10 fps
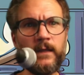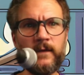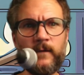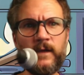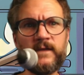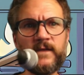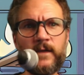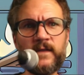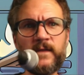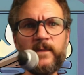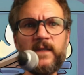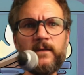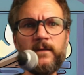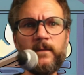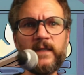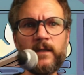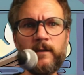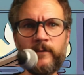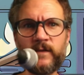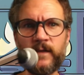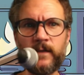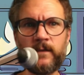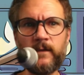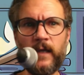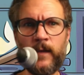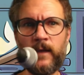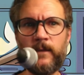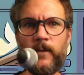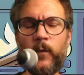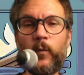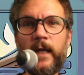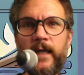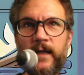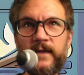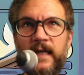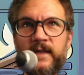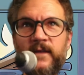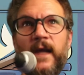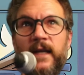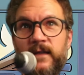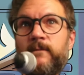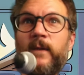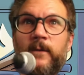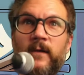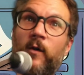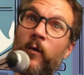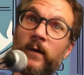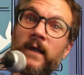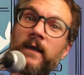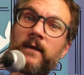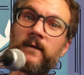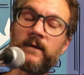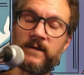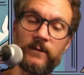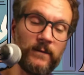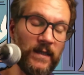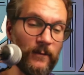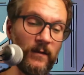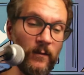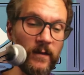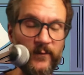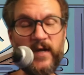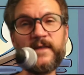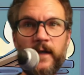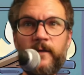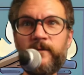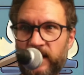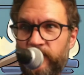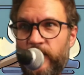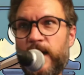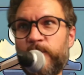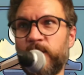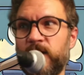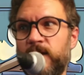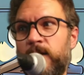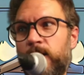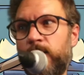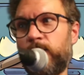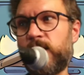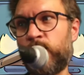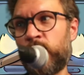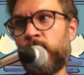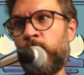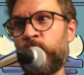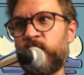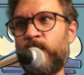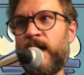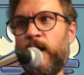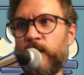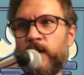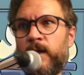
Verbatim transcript: it starts to be a little bit closer. And the way to test that is by recording. So when I record myself, if I was with a more closed mouth,